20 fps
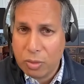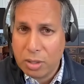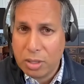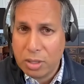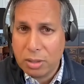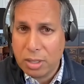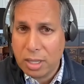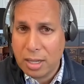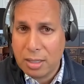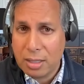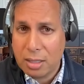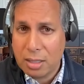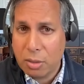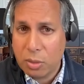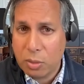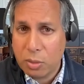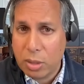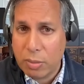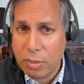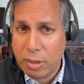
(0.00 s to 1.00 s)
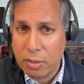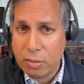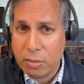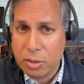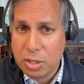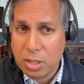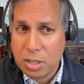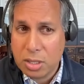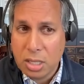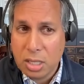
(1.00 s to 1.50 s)
We look at it the other way around,
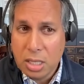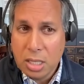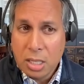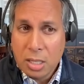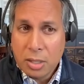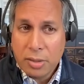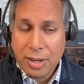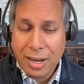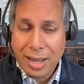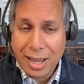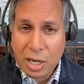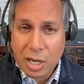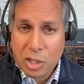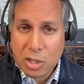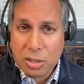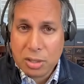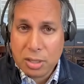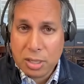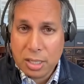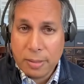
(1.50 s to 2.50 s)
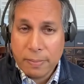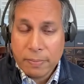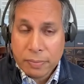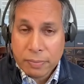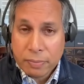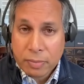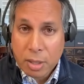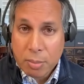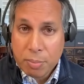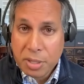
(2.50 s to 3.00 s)
which is that actually
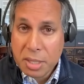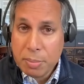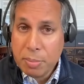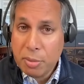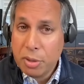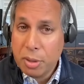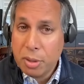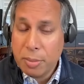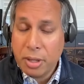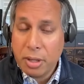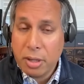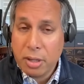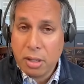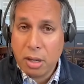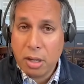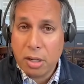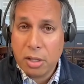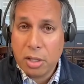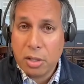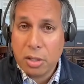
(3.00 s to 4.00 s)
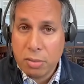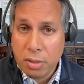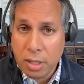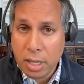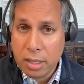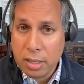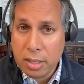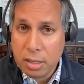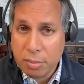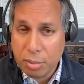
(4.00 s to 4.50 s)
people in America are
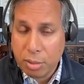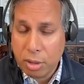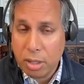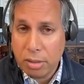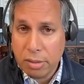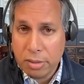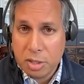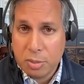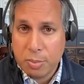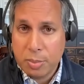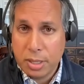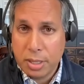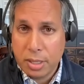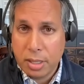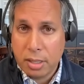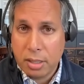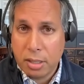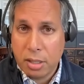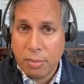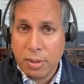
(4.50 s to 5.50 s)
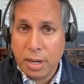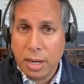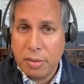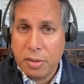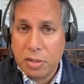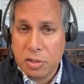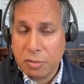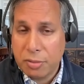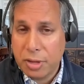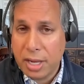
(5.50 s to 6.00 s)
united, broadly speaking,
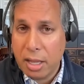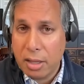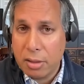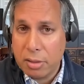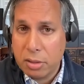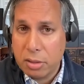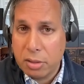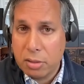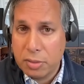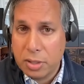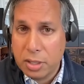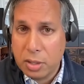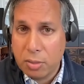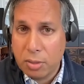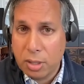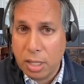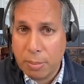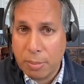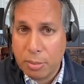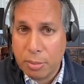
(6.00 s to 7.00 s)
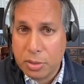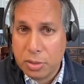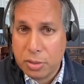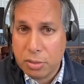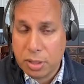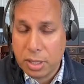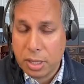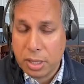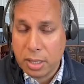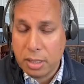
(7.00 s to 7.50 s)
around this value of equal
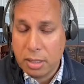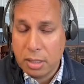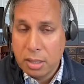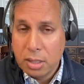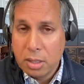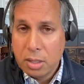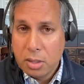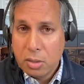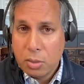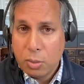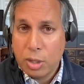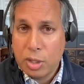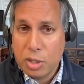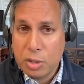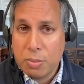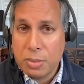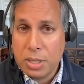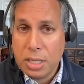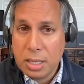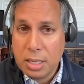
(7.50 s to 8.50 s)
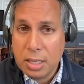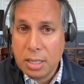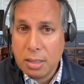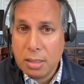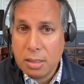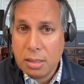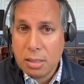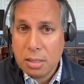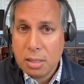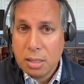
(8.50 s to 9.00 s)
opportunity, which
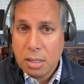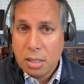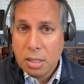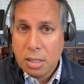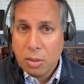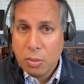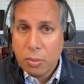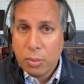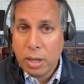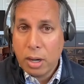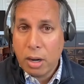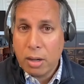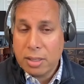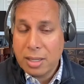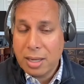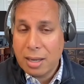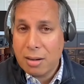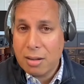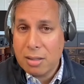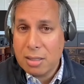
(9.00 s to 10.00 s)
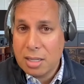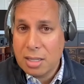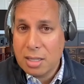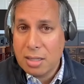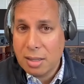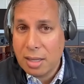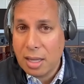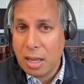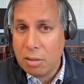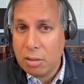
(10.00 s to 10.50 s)
means we aren't
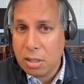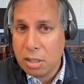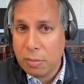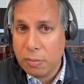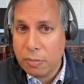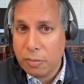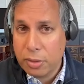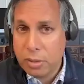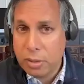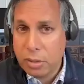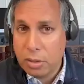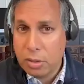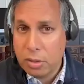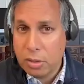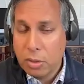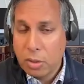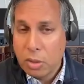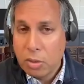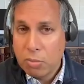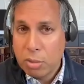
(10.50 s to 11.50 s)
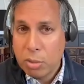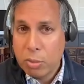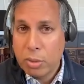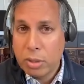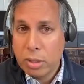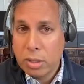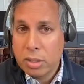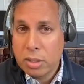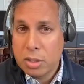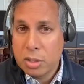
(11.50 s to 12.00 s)
guaranteeing the outcome for you, but
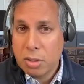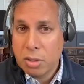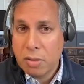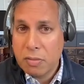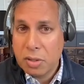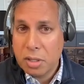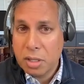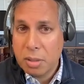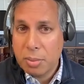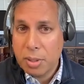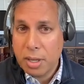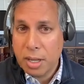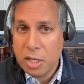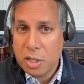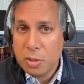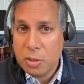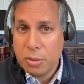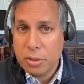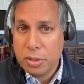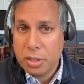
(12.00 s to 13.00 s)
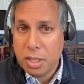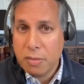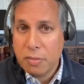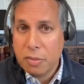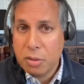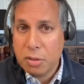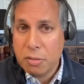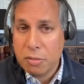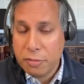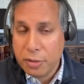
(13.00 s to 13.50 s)
we're going to do everything possible to
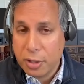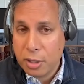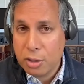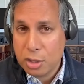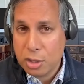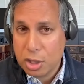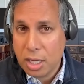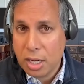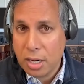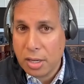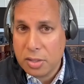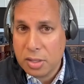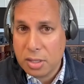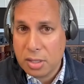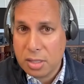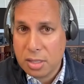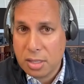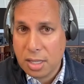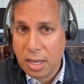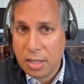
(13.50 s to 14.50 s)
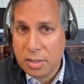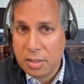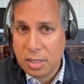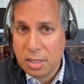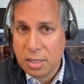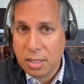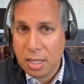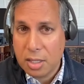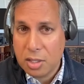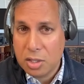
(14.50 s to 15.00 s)
give you a fair shot at success
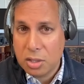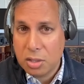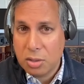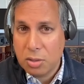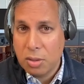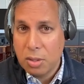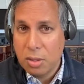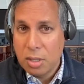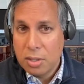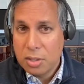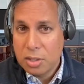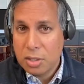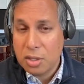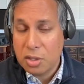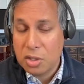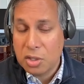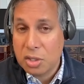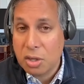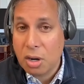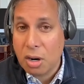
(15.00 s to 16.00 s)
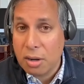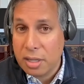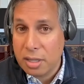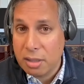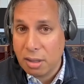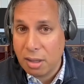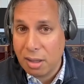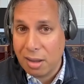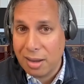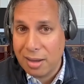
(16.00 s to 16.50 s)
and get you to the
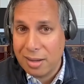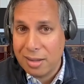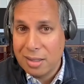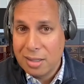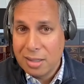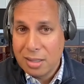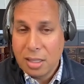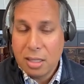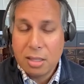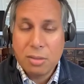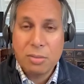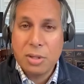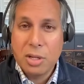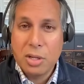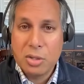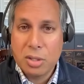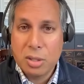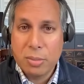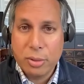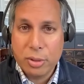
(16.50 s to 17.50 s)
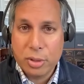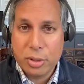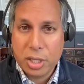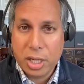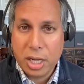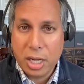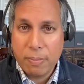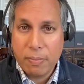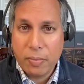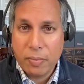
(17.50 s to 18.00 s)
starting line in reasonable
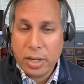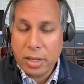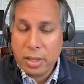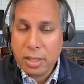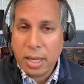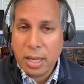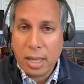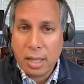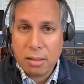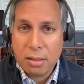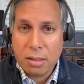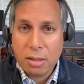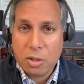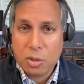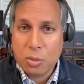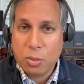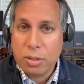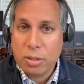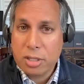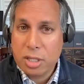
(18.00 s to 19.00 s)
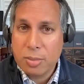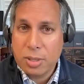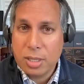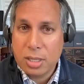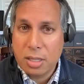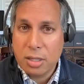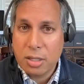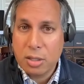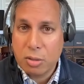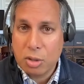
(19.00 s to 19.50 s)
shape. And again, there's work to be
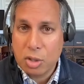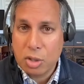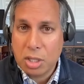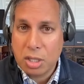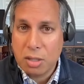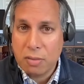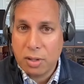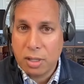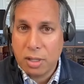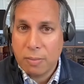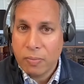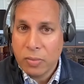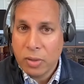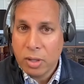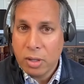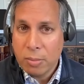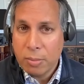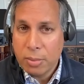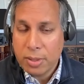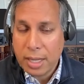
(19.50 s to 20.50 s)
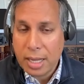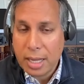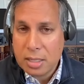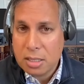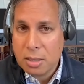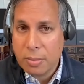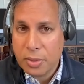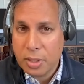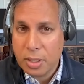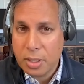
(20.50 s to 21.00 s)
done to achieve it, but
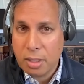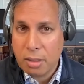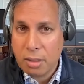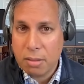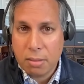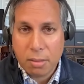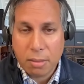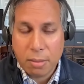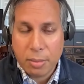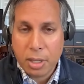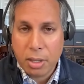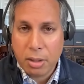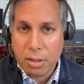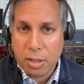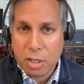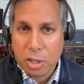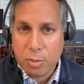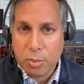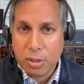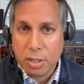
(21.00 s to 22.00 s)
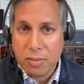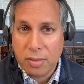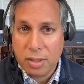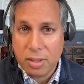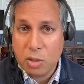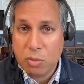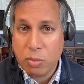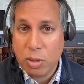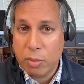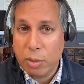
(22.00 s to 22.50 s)
that's something that Americans believe in.
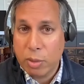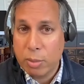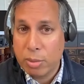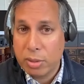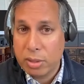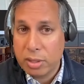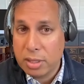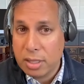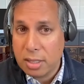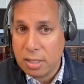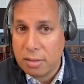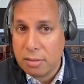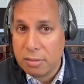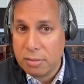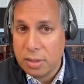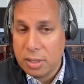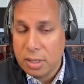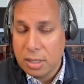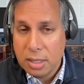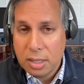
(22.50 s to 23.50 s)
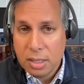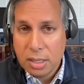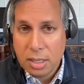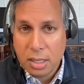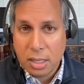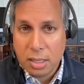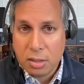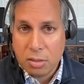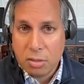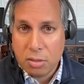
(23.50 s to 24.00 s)
That's why we believe
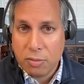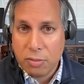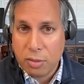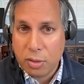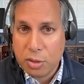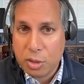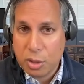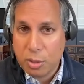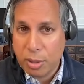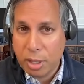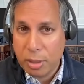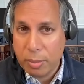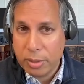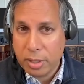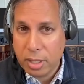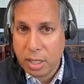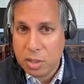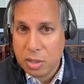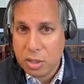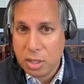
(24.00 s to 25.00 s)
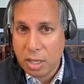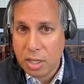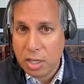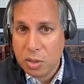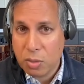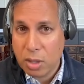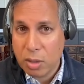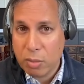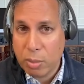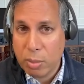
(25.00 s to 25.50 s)
in universal public
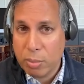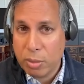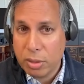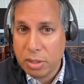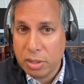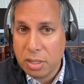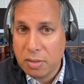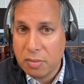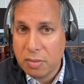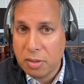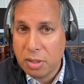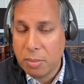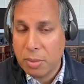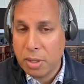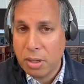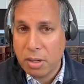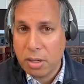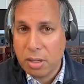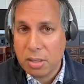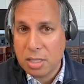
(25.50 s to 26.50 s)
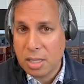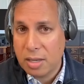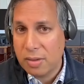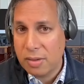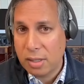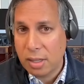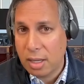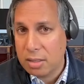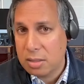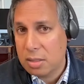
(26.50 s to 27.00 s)
education, why we believe in Americans
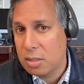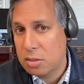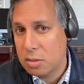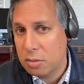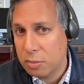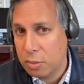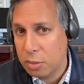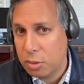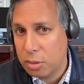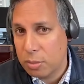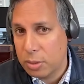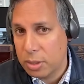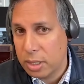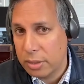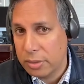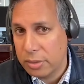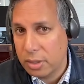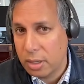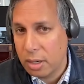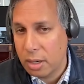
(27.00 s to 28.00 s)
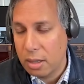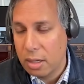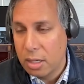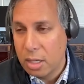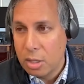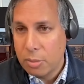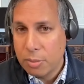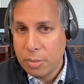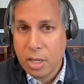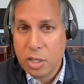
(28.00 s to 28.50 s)
having access to affordable health care,
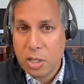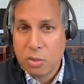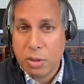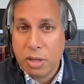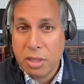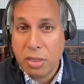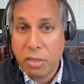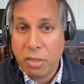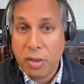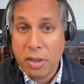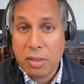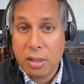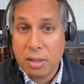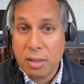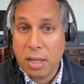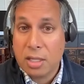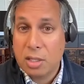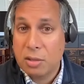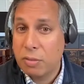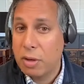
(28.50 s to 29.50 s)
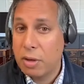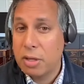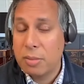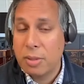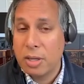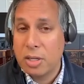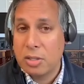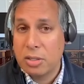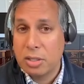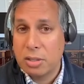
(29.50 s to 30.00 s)
because we think that that's
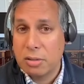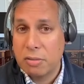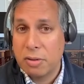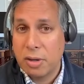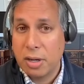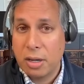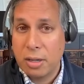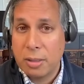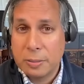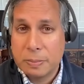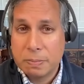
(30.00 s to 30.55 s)
fundamentally fair